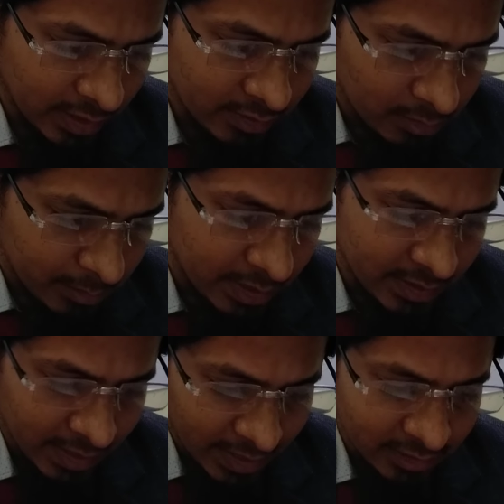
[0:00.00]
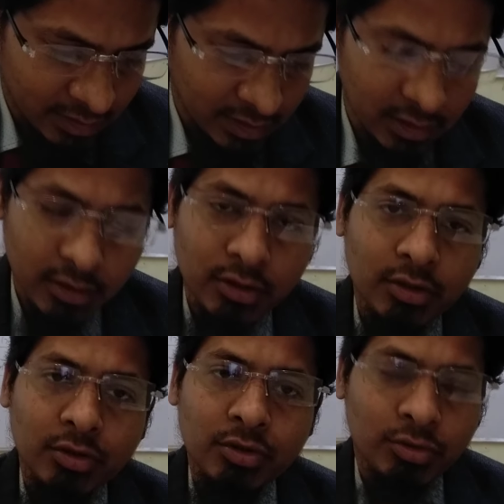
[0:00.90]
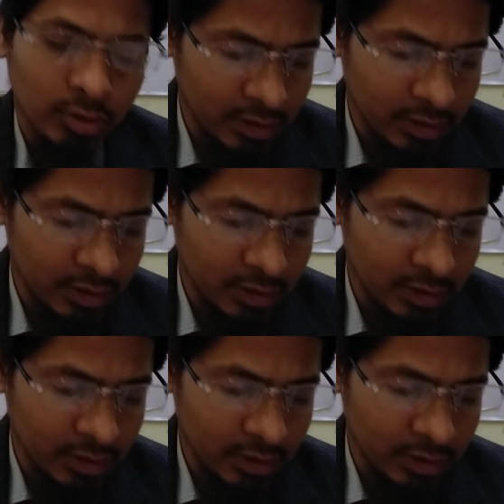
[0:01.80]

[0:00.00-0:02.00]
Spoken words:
remain healthy to